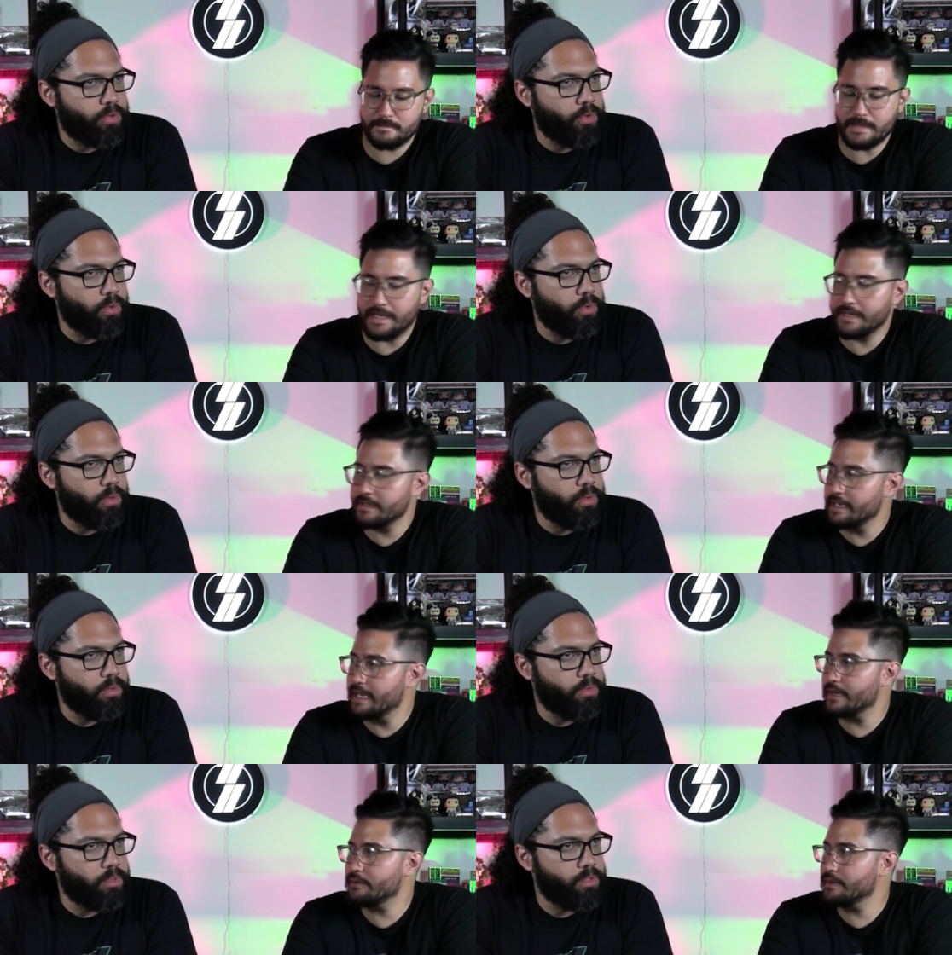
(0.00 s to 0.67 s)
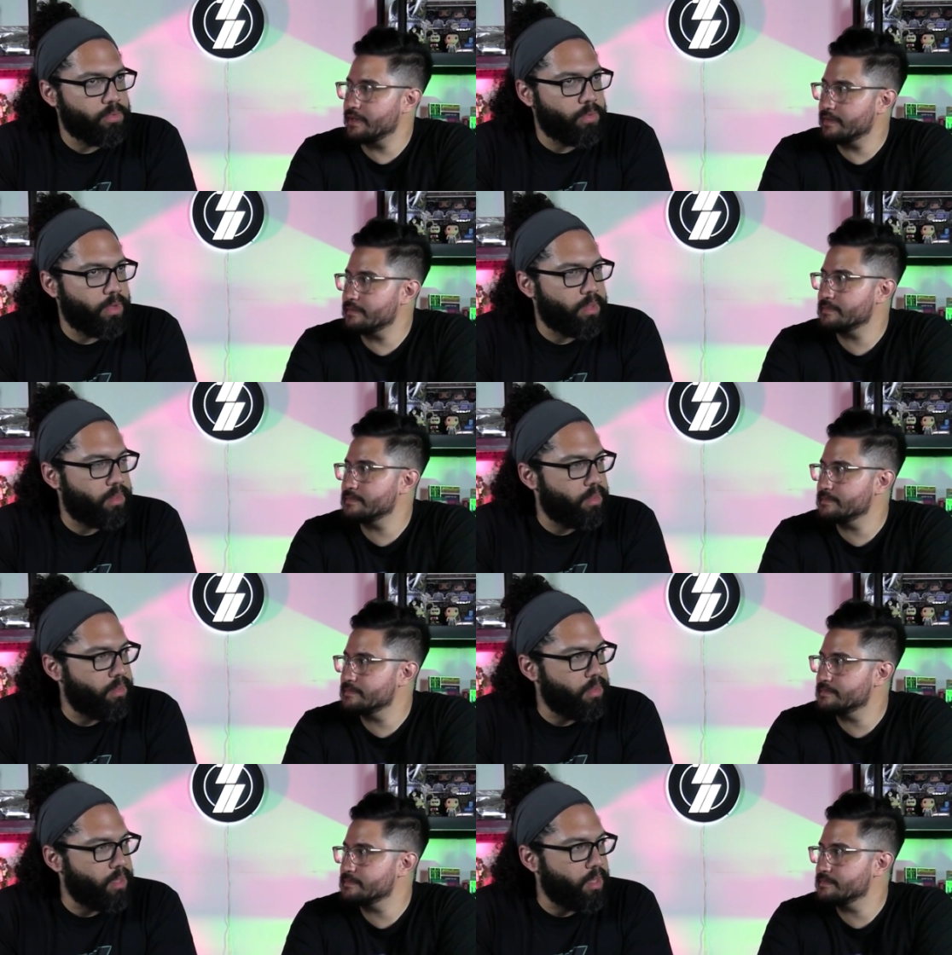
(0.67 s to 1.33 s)
Speaker 1: who was
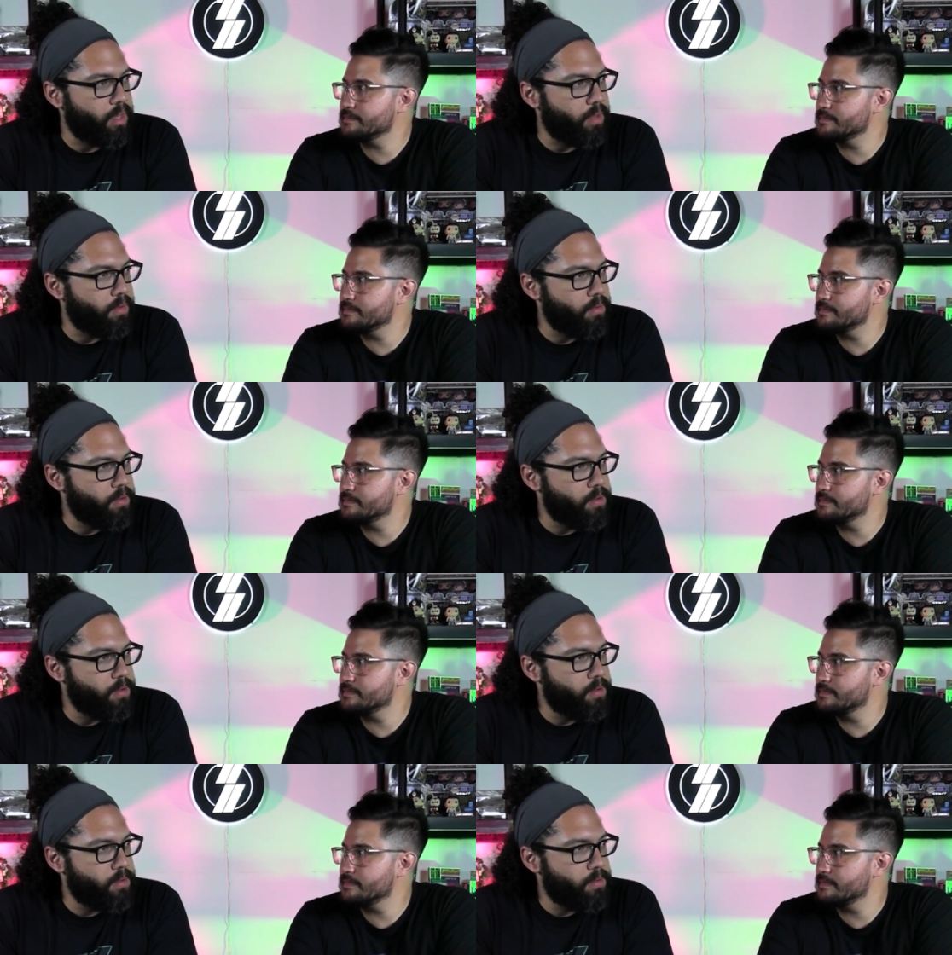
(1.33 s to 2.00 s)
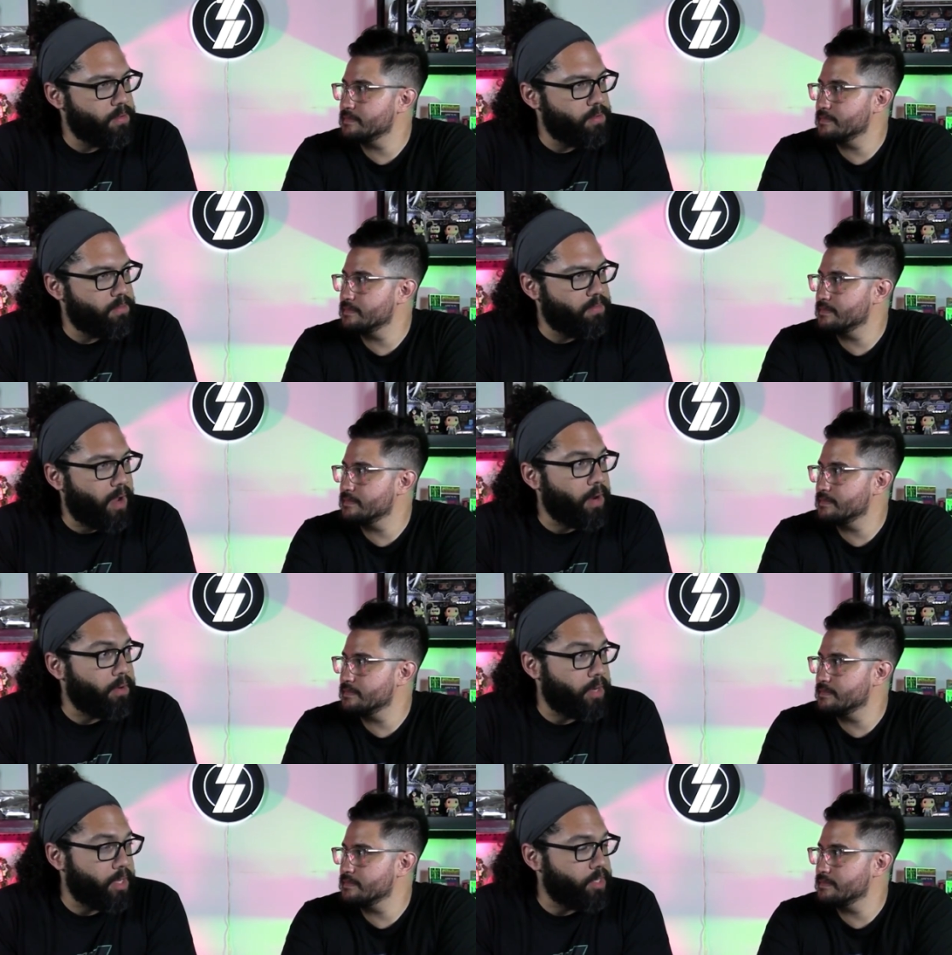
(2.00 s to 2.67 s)
with the
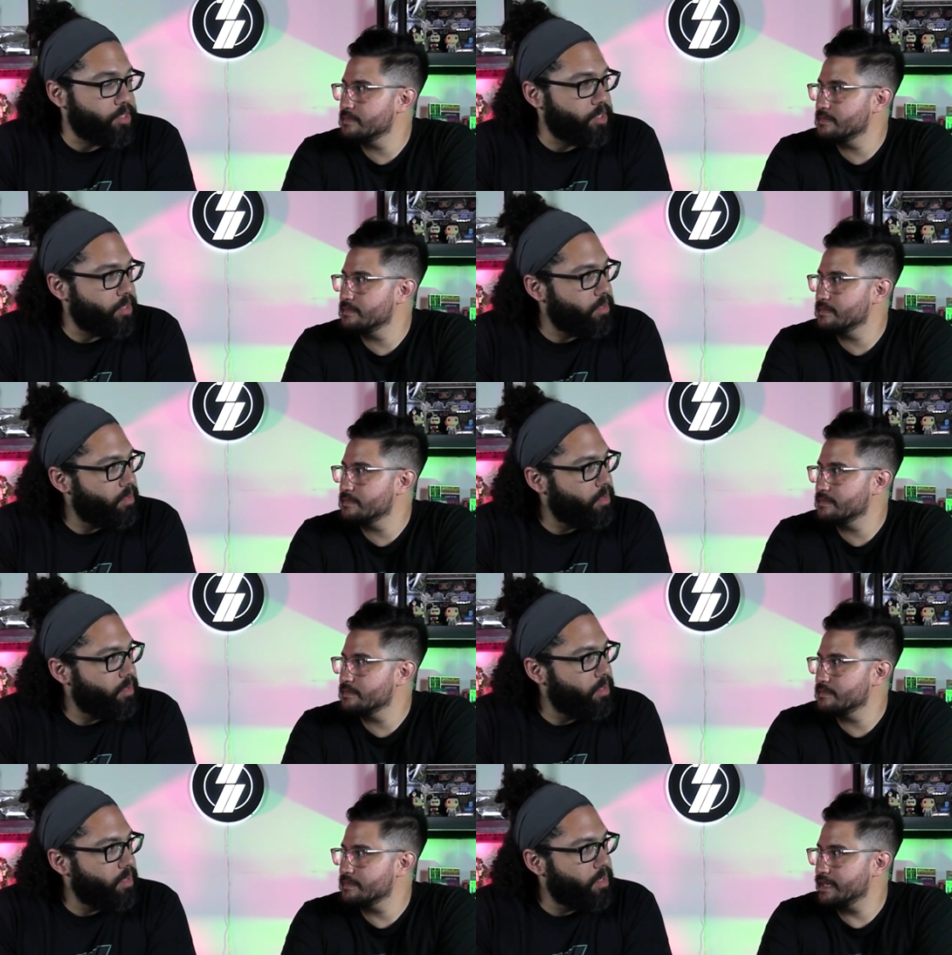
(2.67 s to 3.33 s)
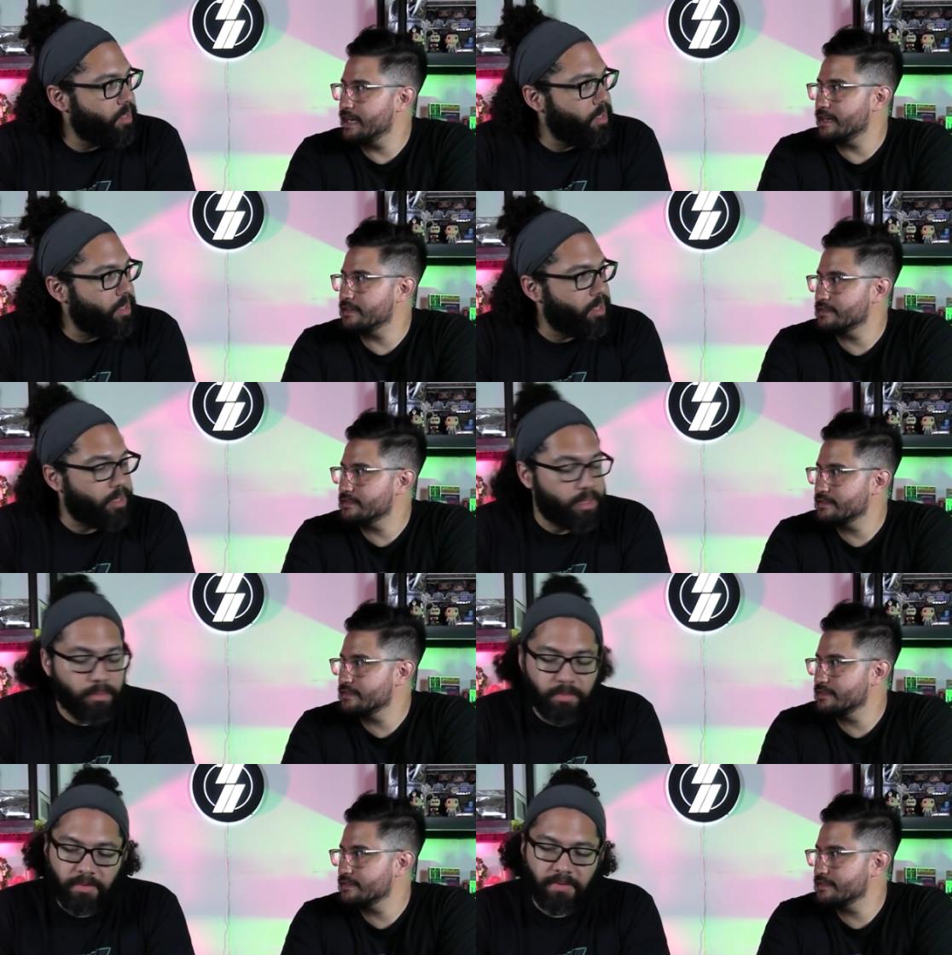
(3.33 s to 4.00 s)
Speaker 2: Fire Nation. Yeah. And
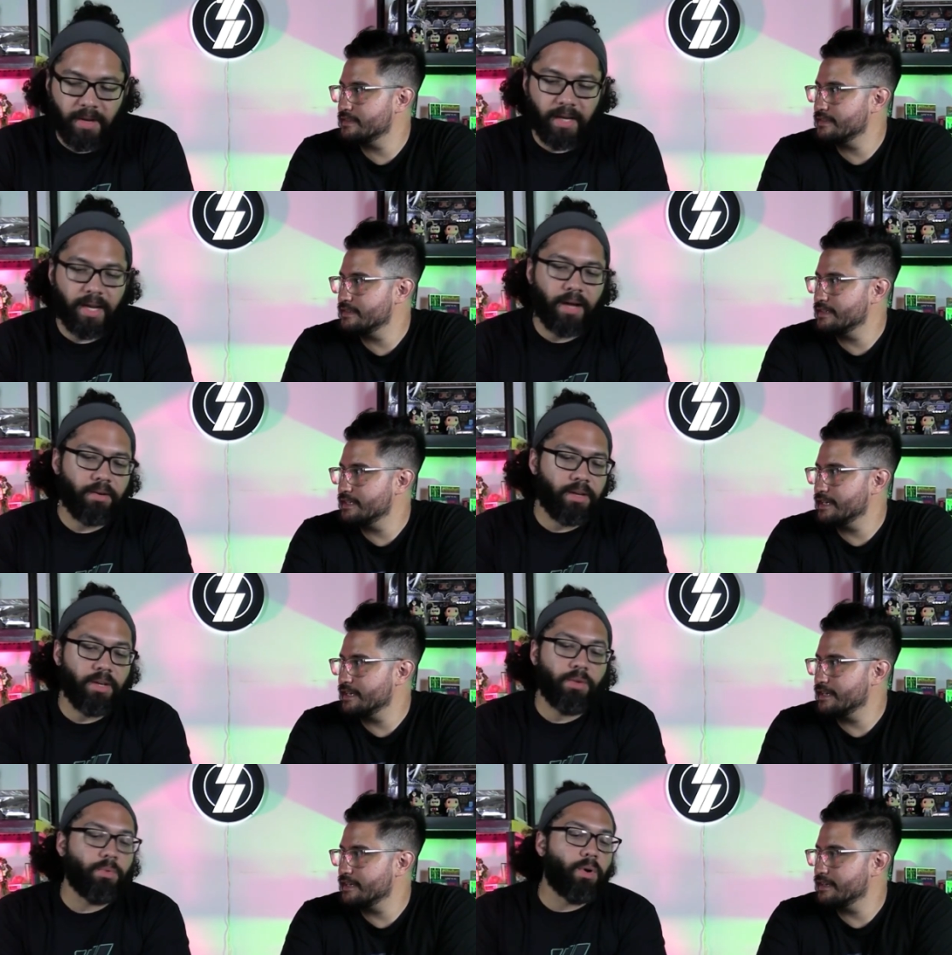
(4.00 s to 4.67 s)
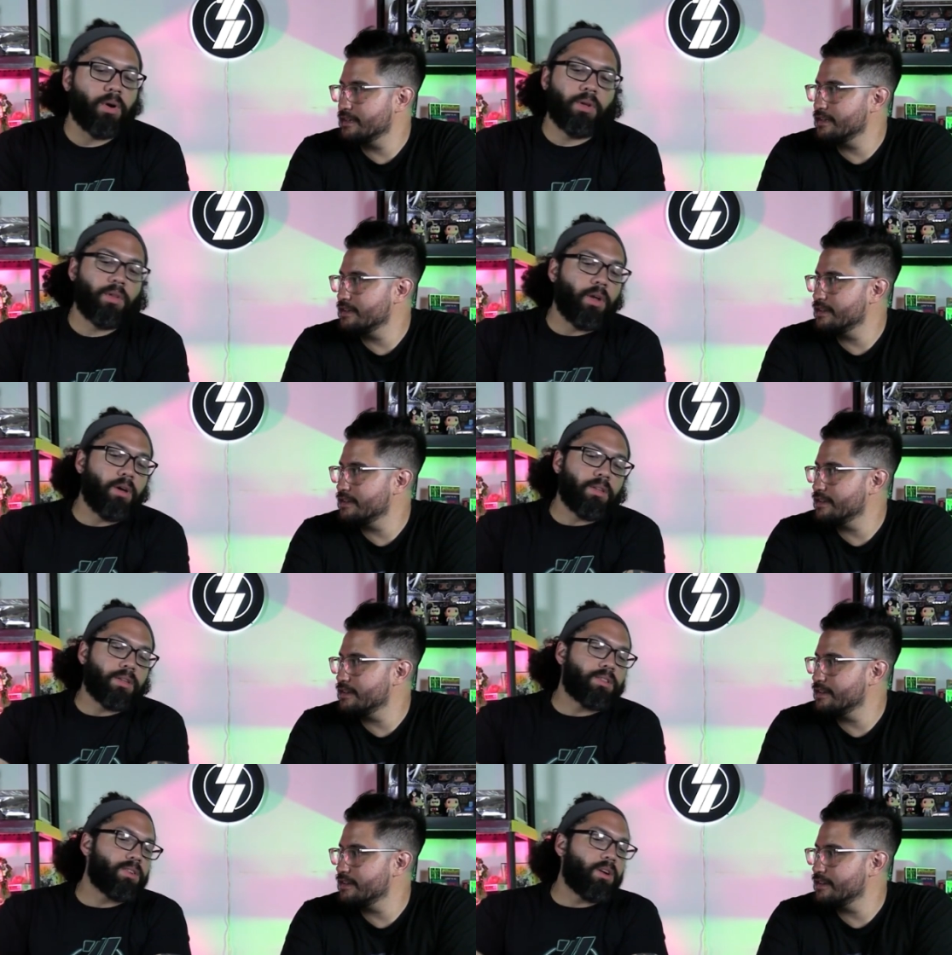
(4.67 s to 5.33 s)
come to find out, he knew all
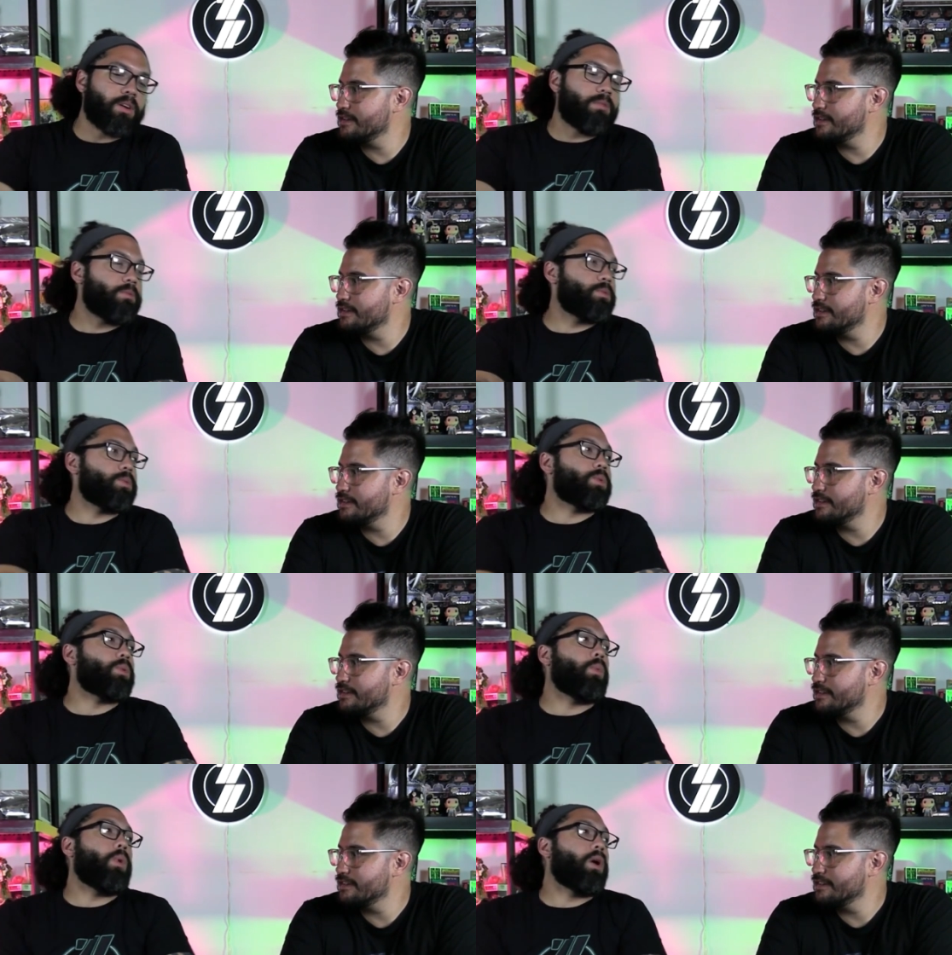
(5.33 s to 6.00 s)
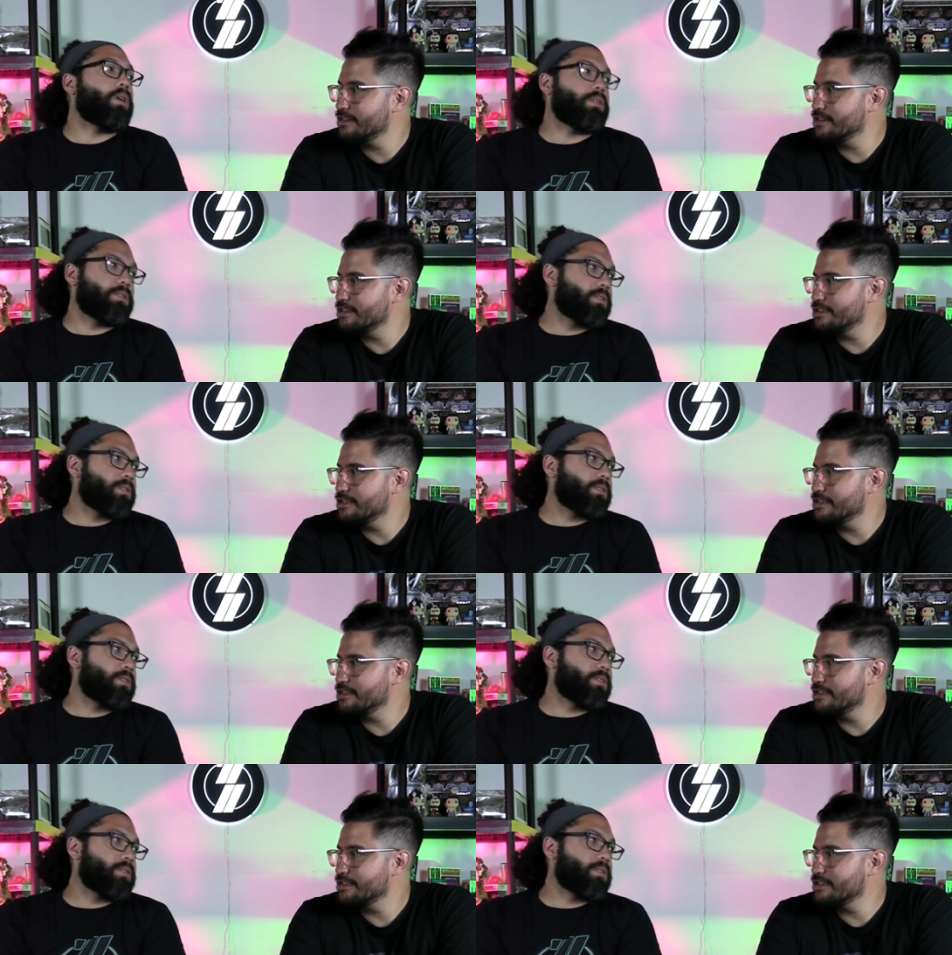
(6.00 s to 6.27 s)
along that Sokka was with the Water